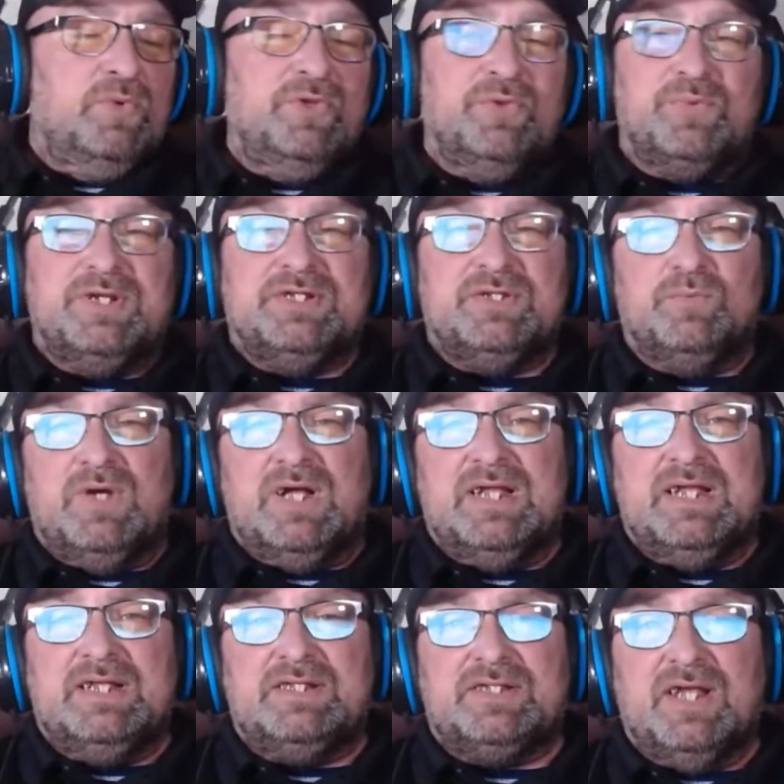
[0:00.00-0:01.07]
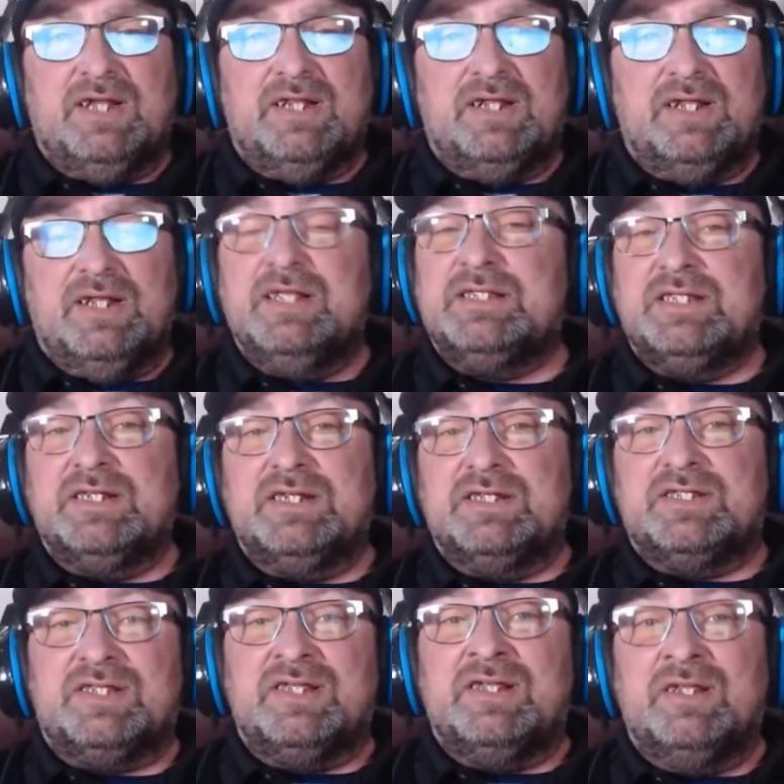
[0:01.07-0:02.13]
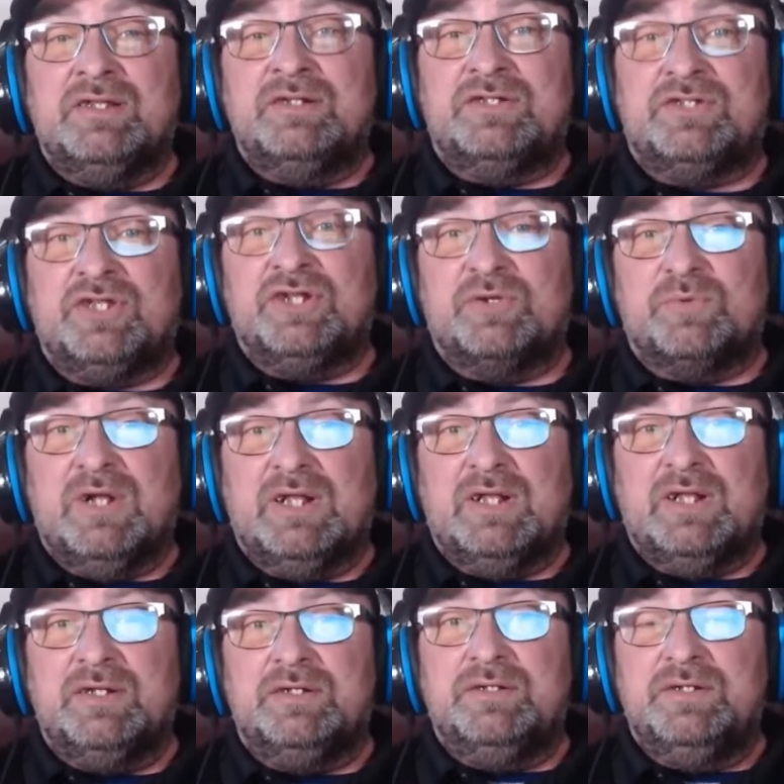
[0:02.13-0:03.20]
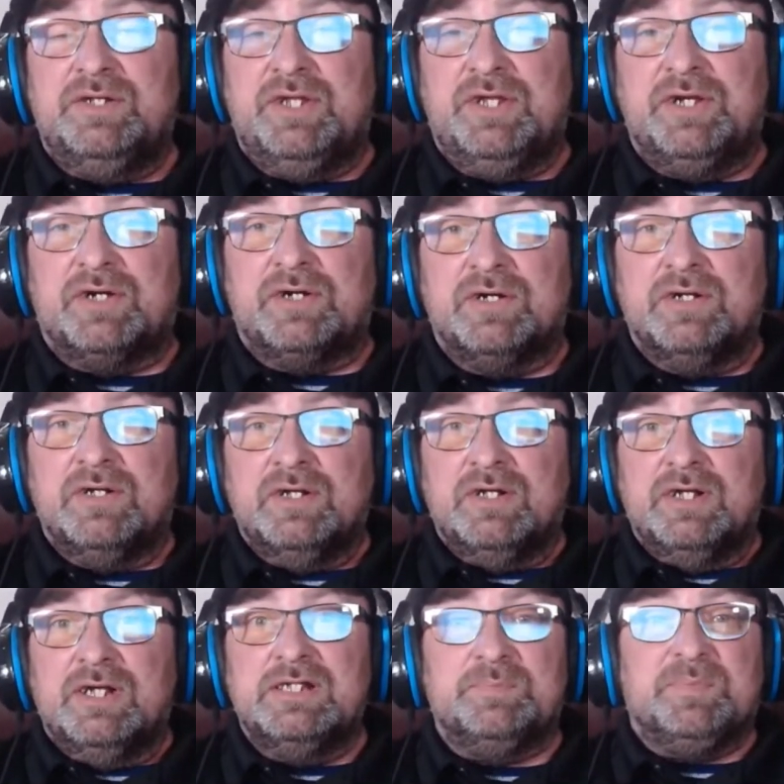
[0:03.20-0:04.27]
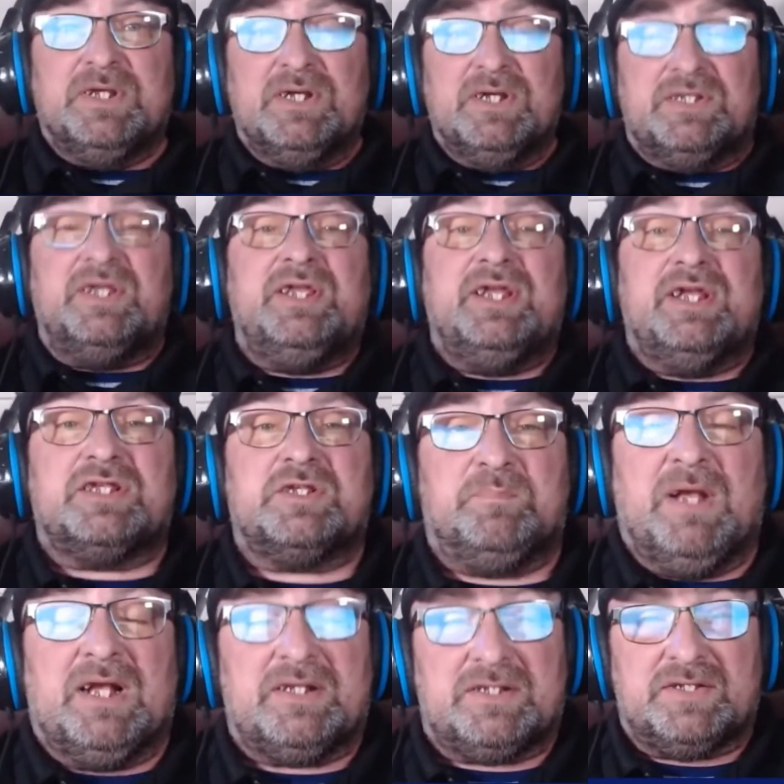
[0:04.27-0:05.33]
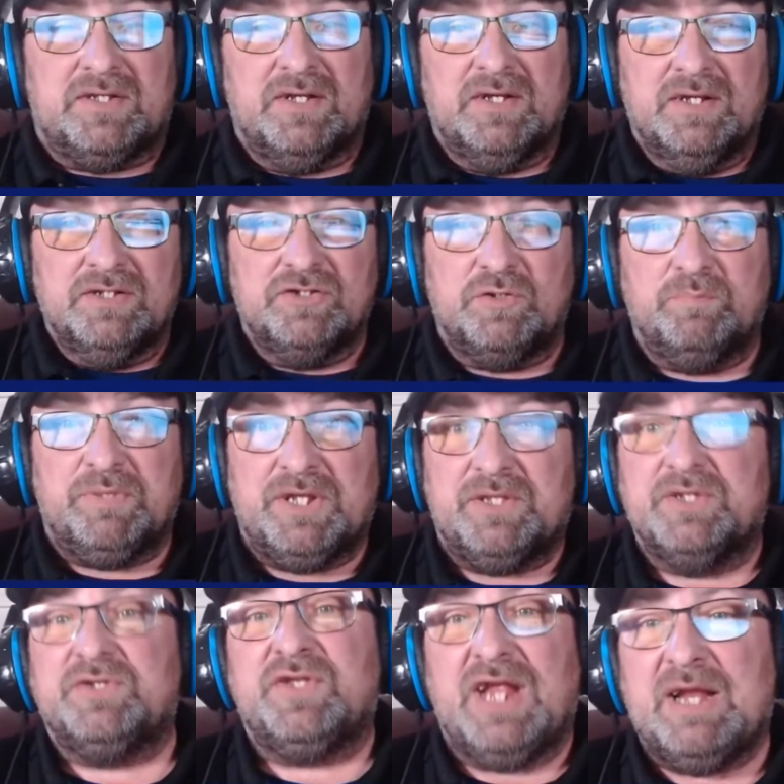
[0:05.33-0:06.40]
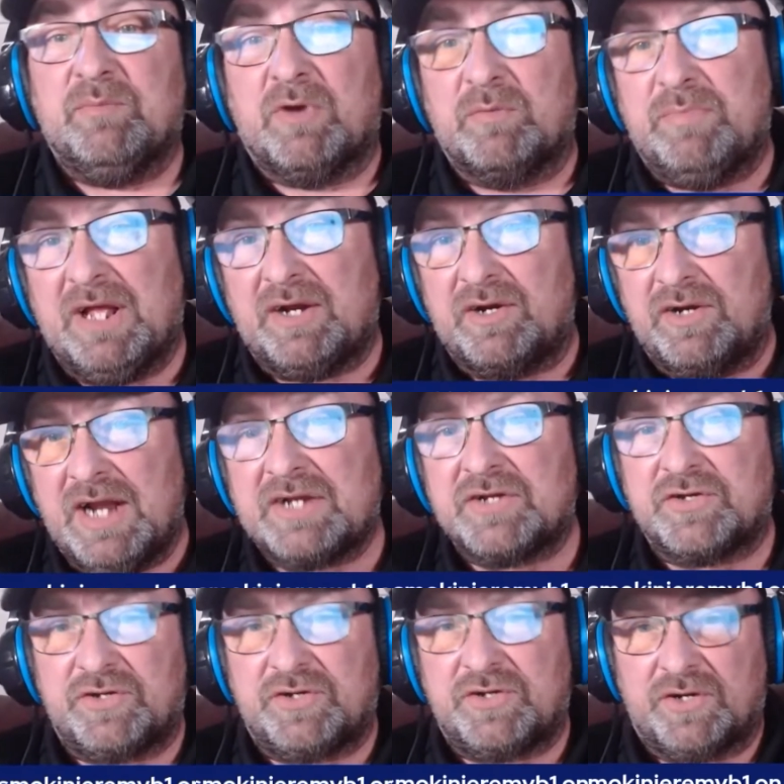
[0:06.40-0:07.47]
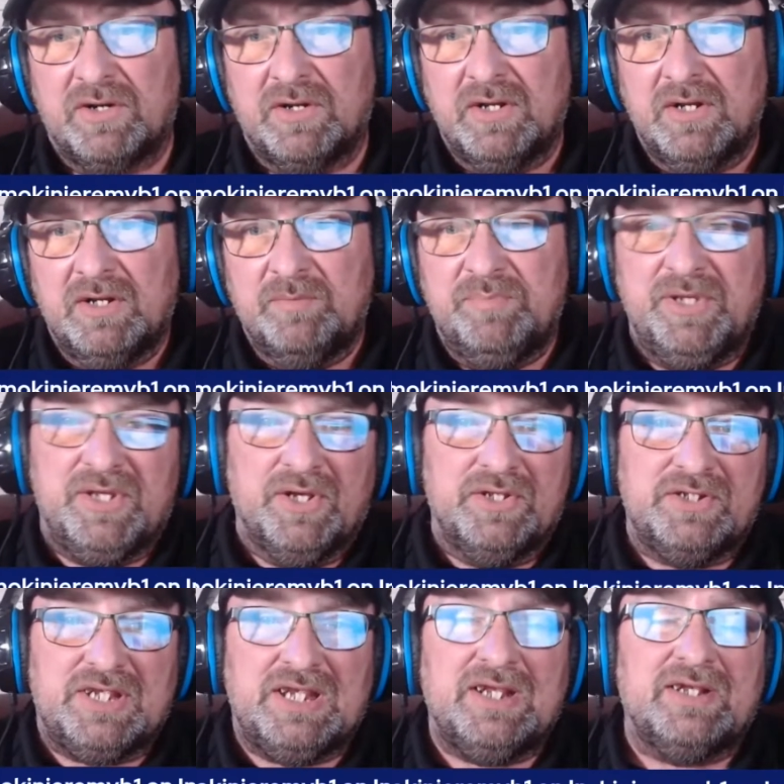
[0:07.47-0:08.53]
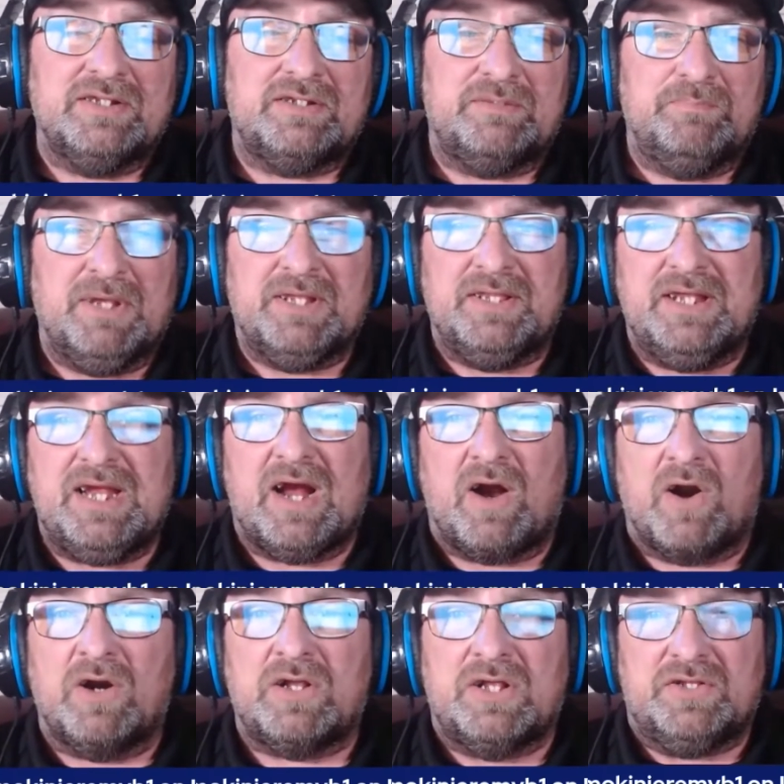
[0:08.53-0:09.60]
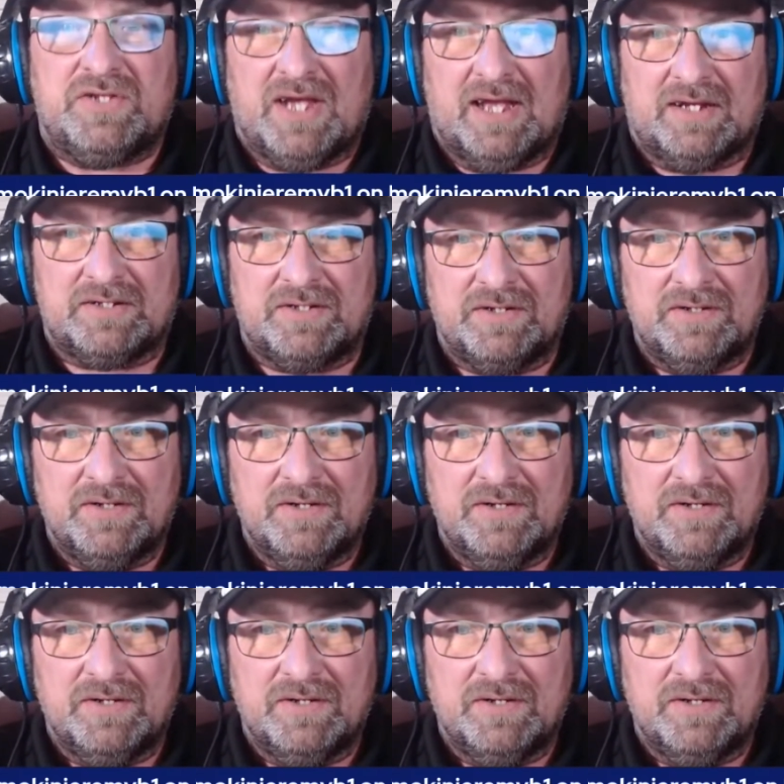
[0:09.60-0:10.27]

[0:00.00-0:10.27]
Well, the reason why he said it isn't still a Cinderella year is because he expects to be the same or better next year, because he has been the architect